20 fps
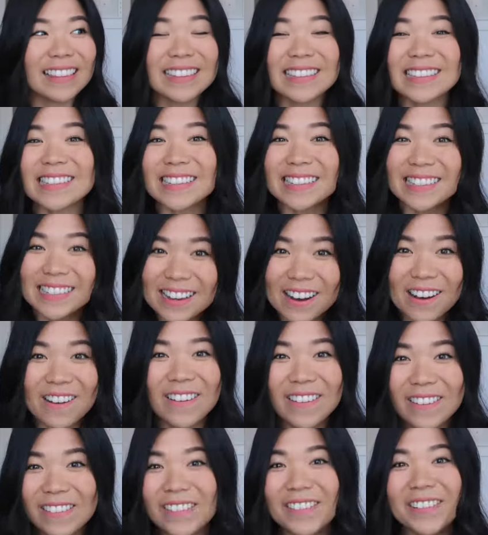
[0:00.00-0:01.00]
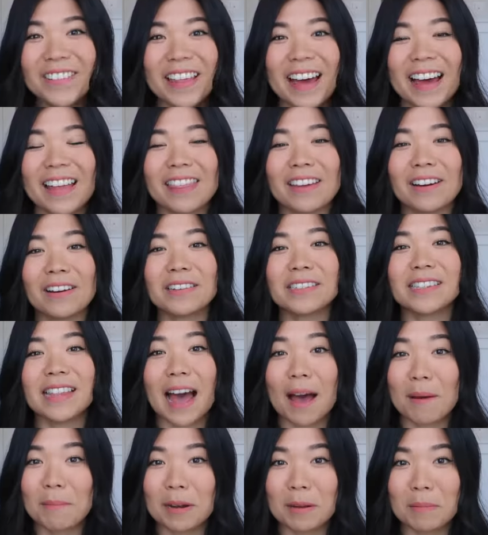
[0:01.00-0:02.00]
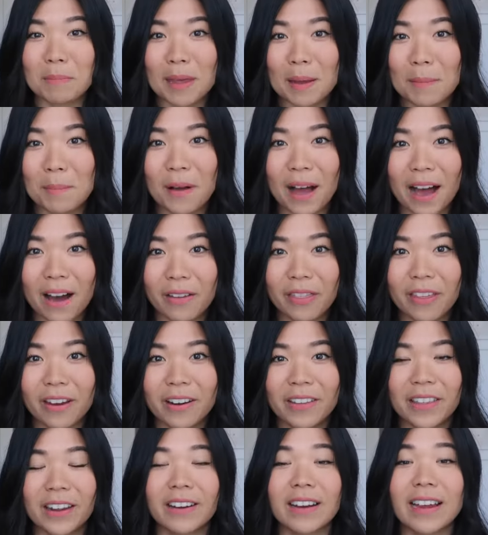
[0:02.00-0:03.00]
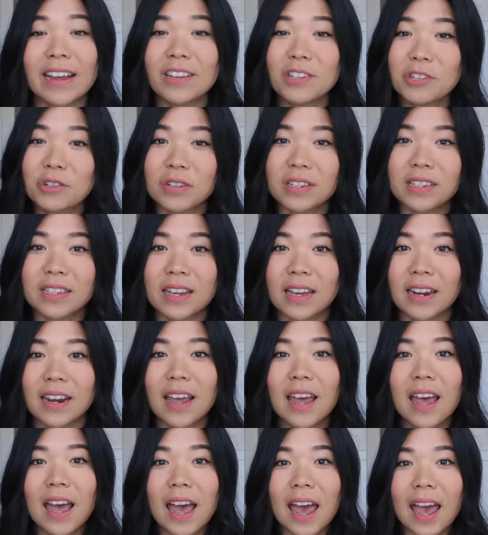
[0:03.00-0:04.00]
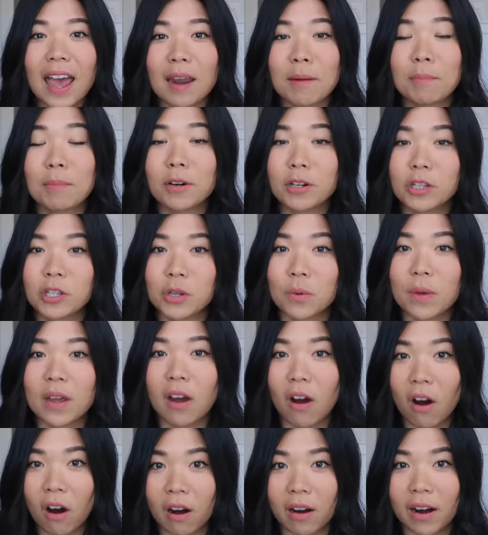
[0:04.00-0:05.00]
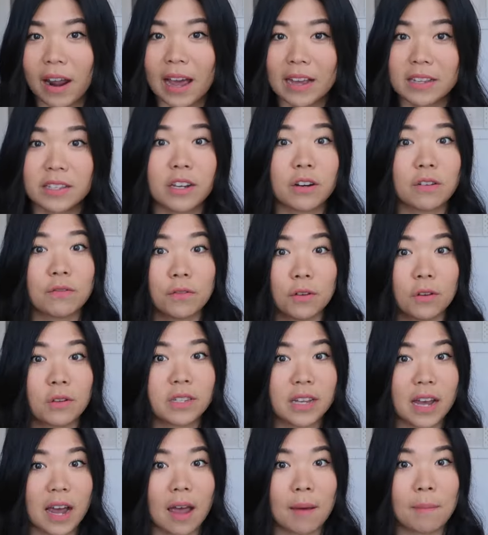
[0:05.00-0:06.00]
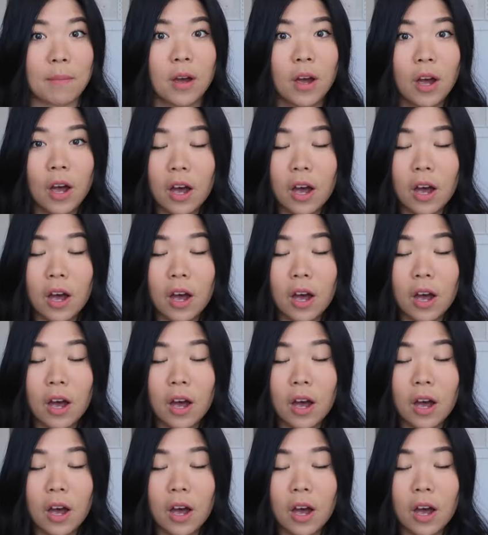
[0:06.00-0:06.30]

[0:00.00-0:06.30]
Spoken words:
this is so cool that there's that many people out there that are interested in pursuing art as their full-time